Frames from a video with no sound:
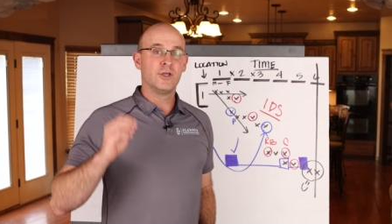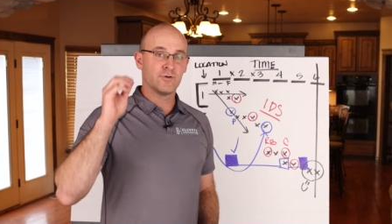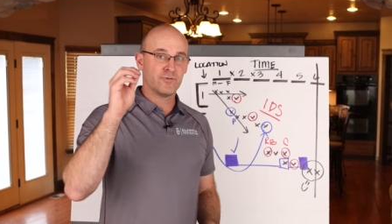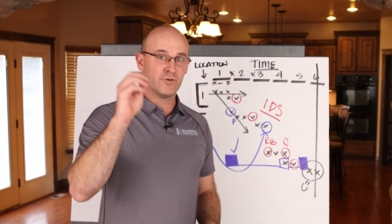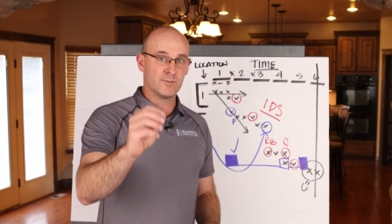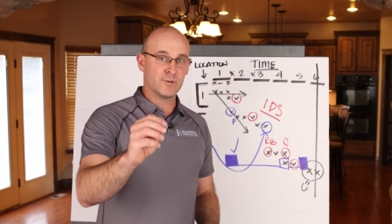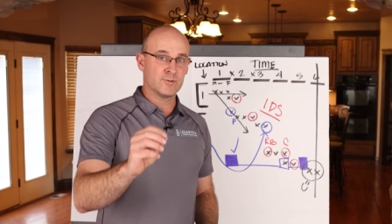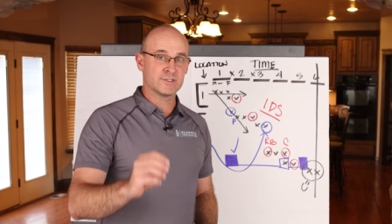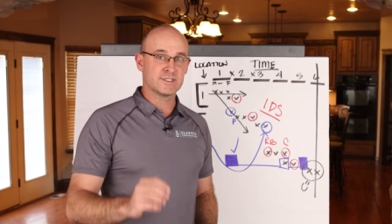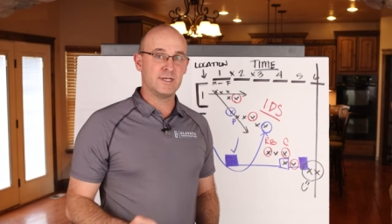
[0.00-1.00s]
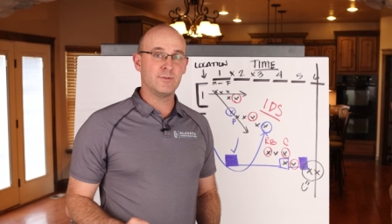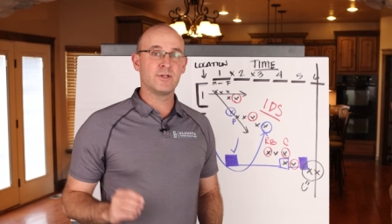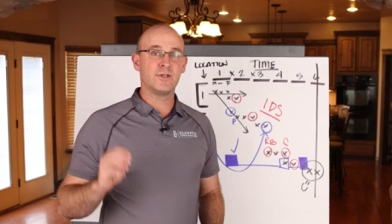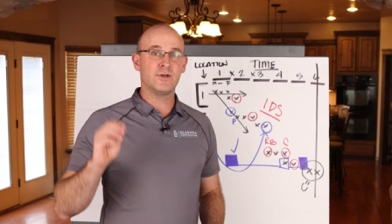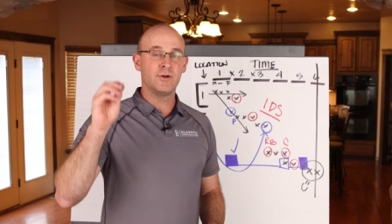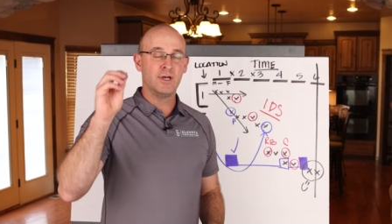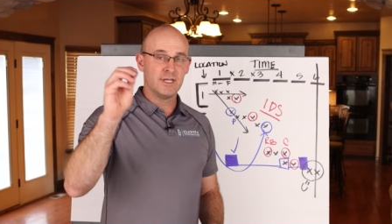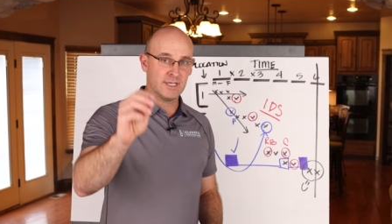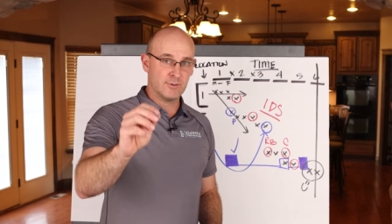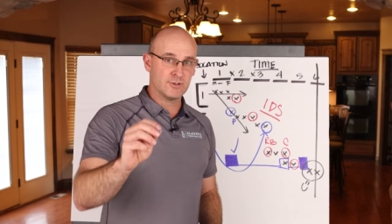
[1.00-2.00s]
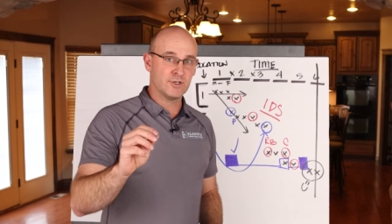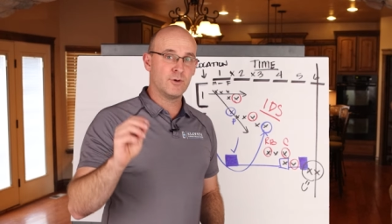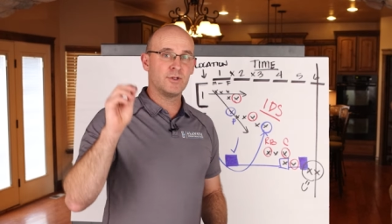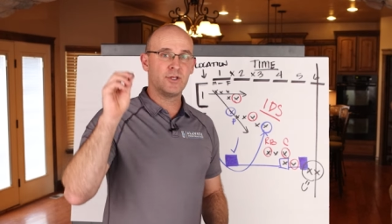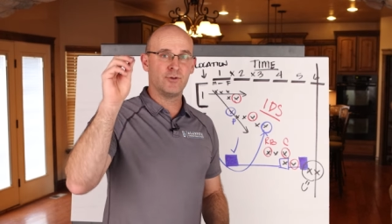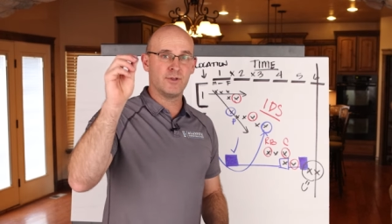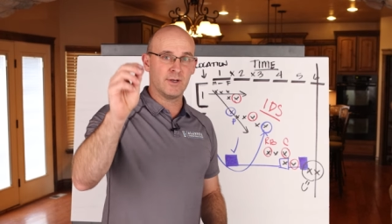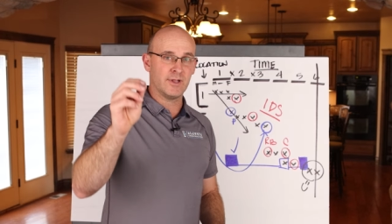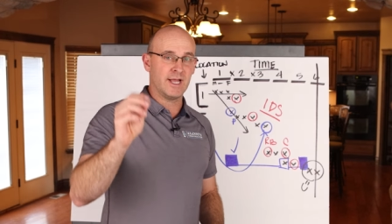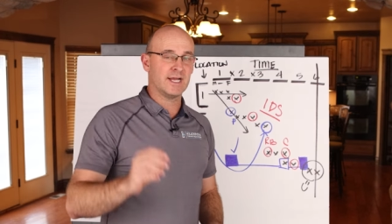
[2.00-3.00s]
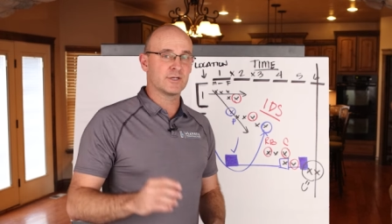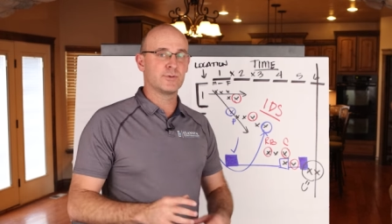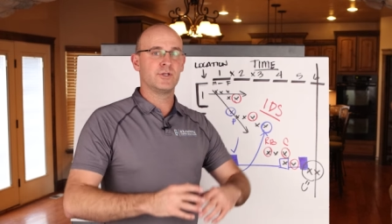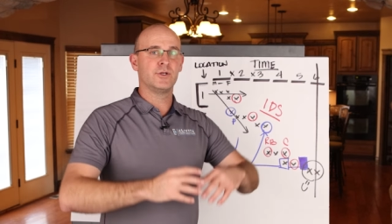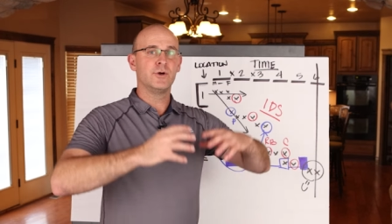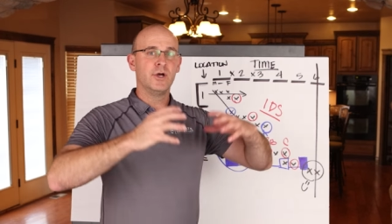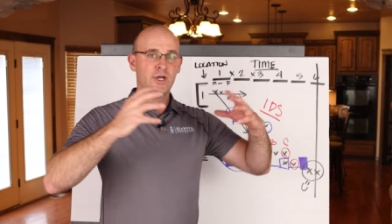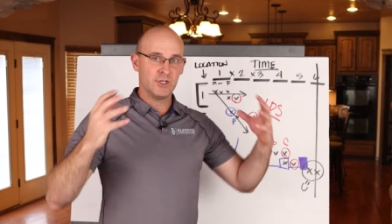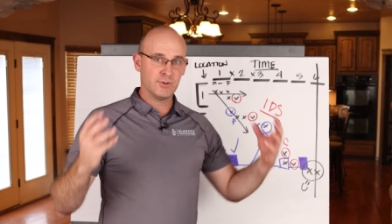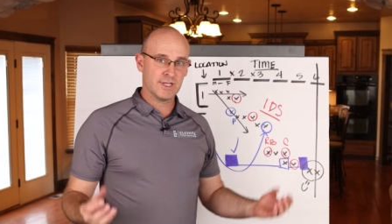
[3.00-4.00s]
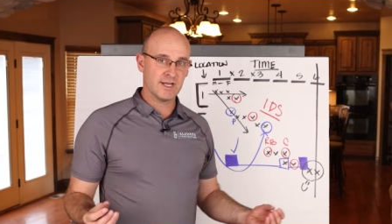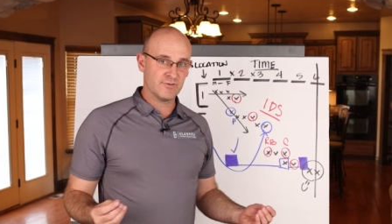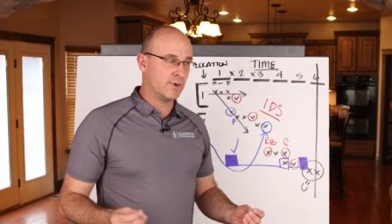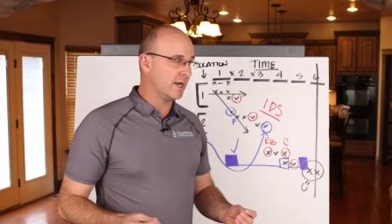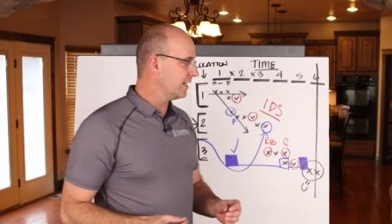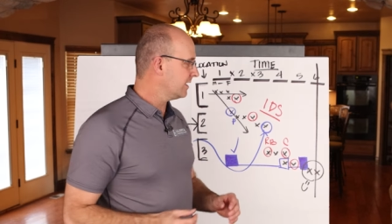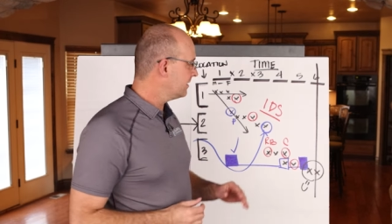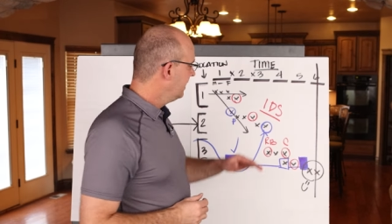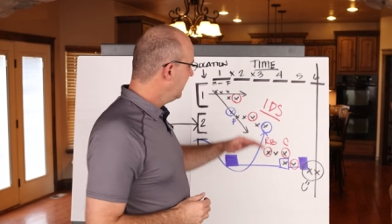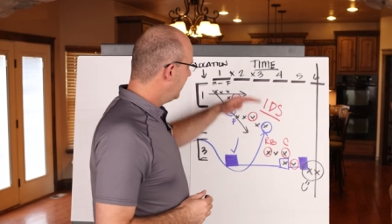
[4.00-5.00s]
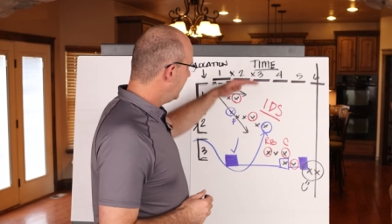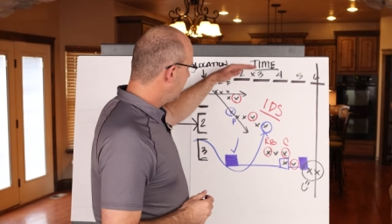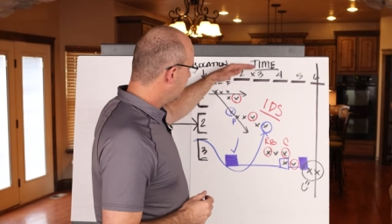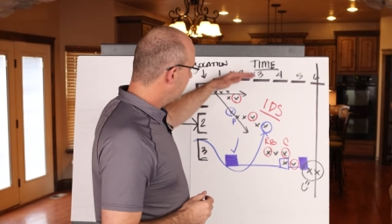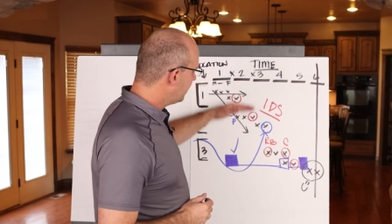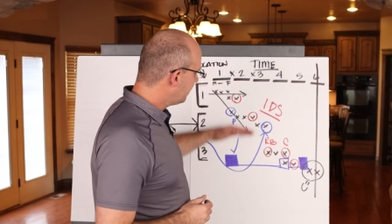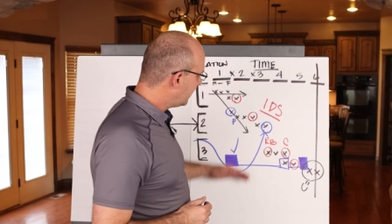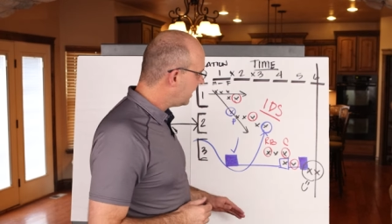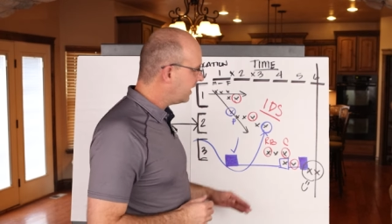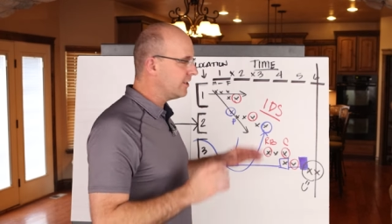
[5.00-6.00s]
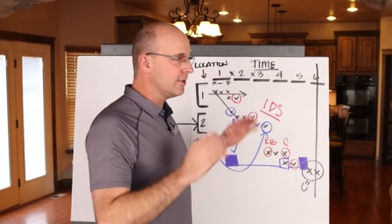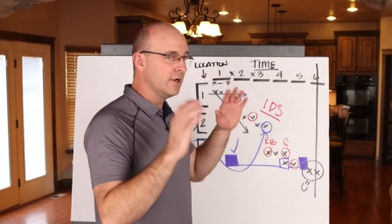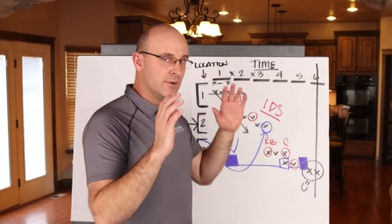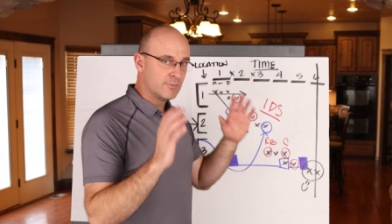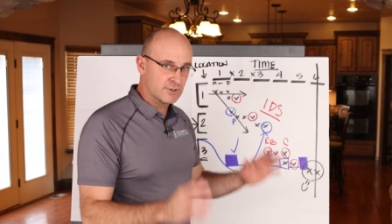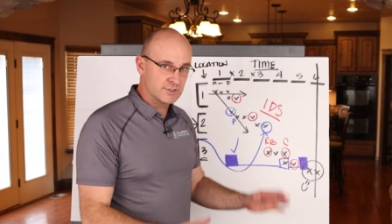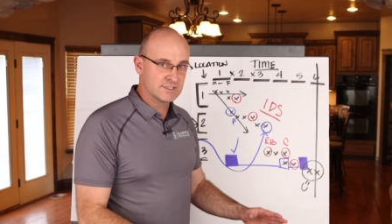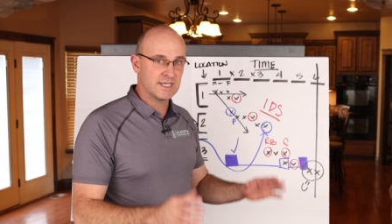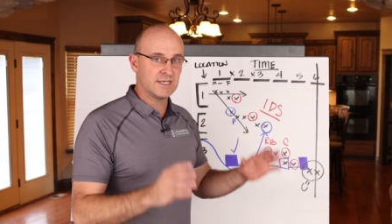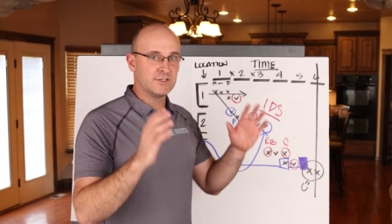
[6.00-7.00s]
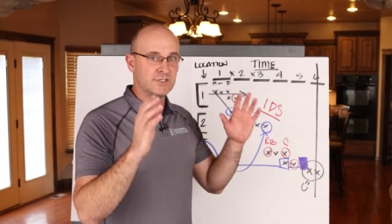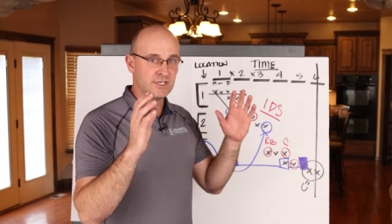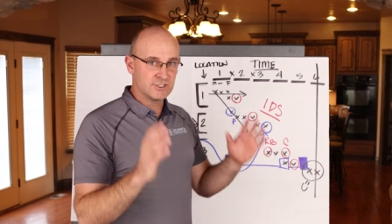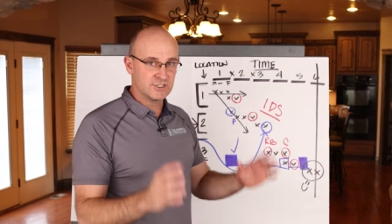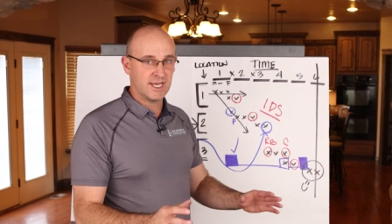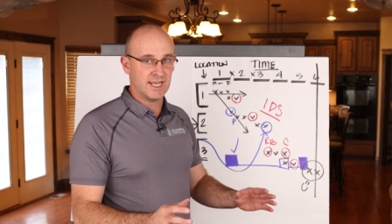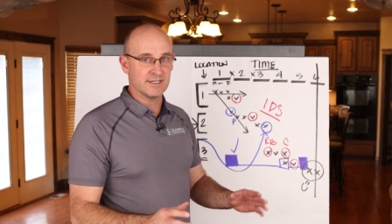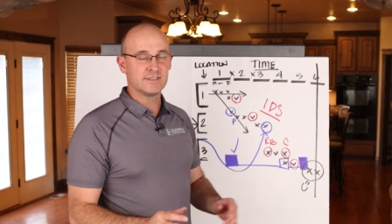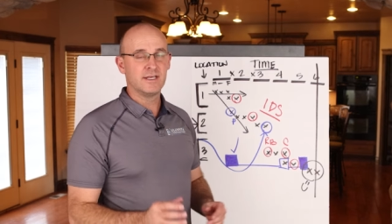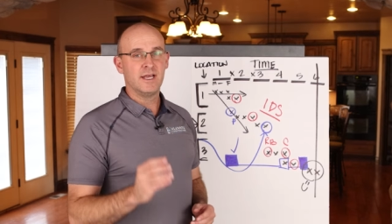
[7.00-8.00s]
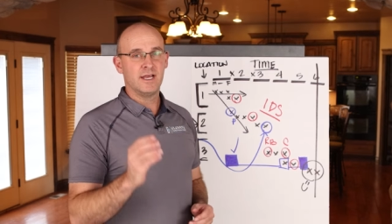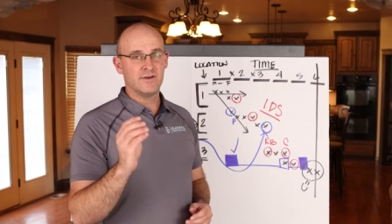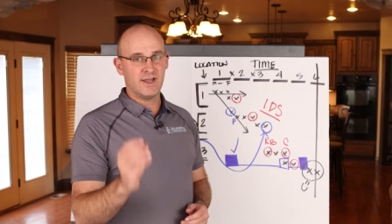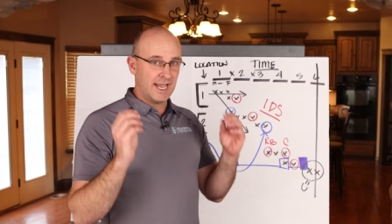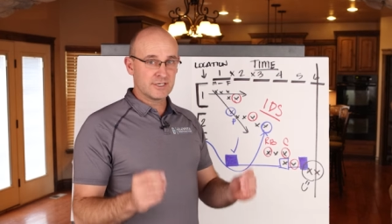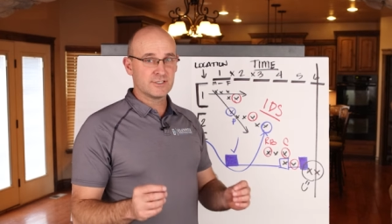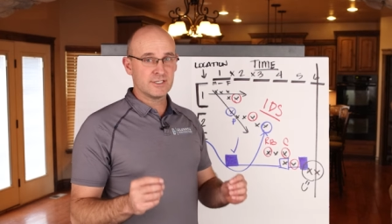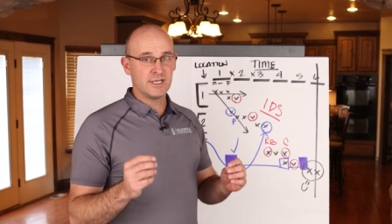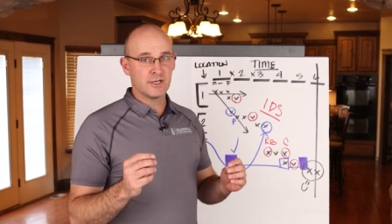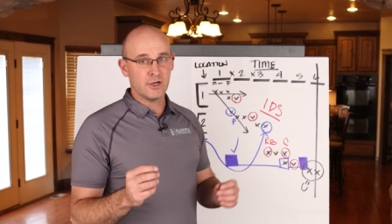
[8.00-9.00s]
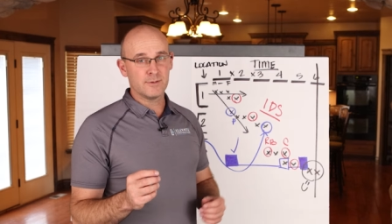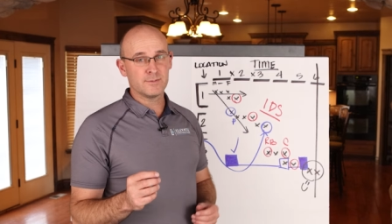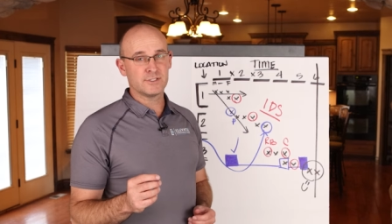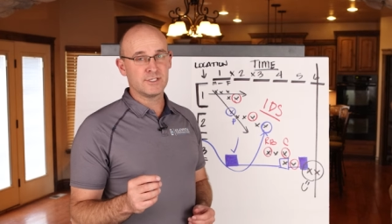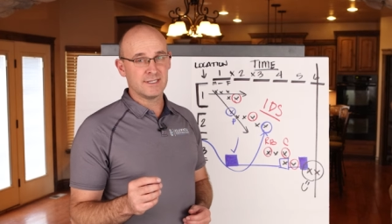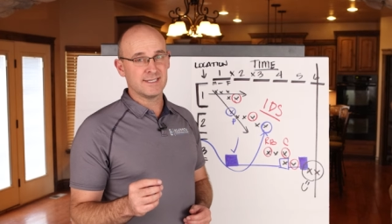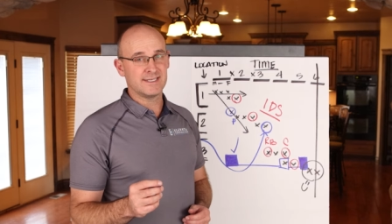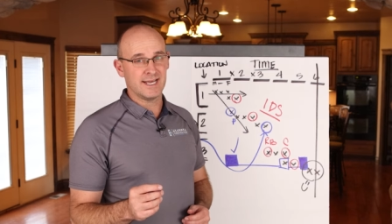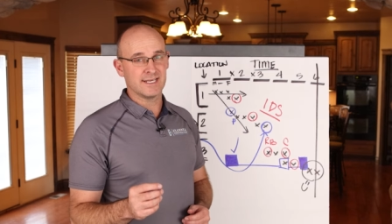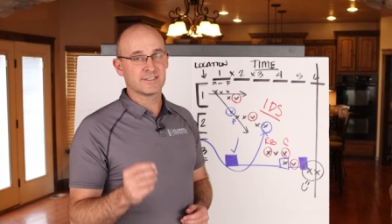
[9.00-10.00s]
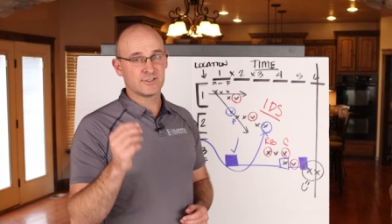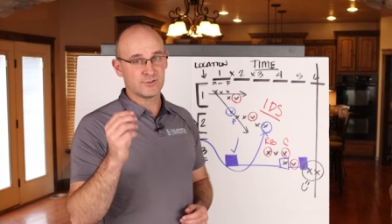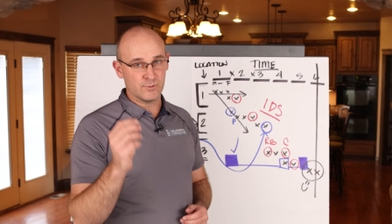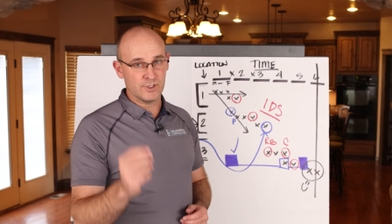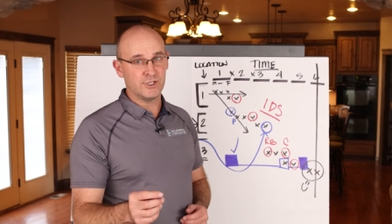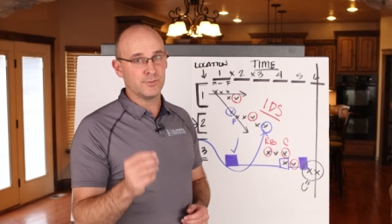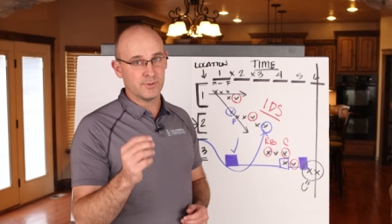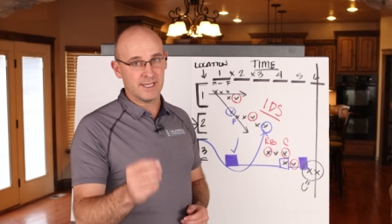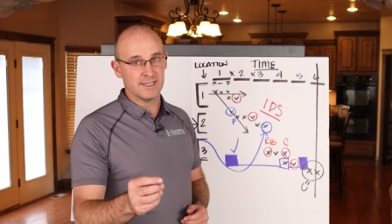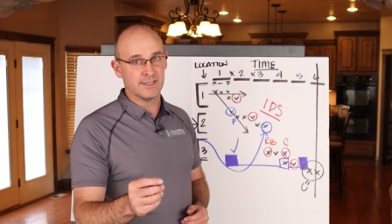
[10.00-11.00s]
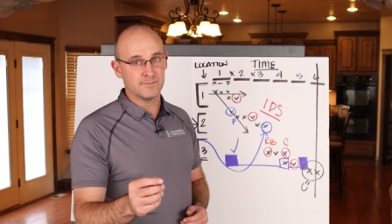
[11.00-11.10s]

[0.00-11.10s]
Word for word: Your foreman will see with you, they will know with you, they will act with you. You will have buy in and you will have a higher percentage chance of actually accomplishing the tasks when you plan